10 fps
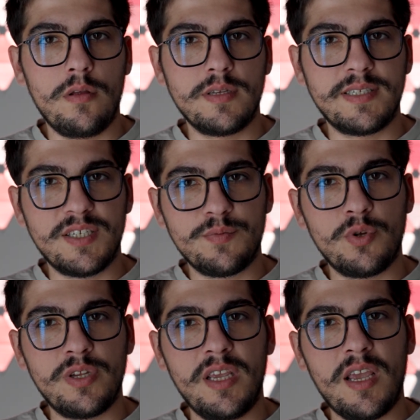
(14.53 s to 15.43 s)
this
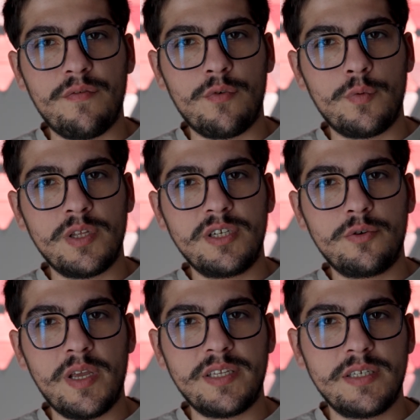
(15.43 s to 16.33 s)
morning I've already
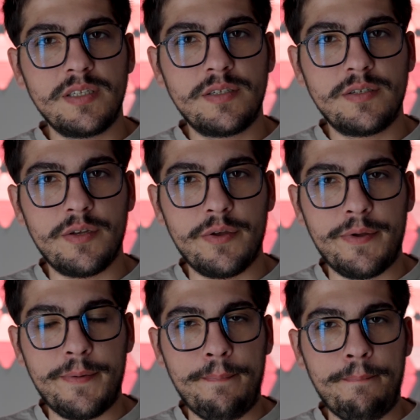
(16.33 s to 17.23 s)
created
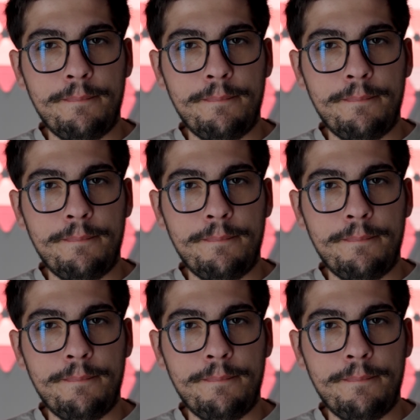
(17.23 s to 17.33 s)
the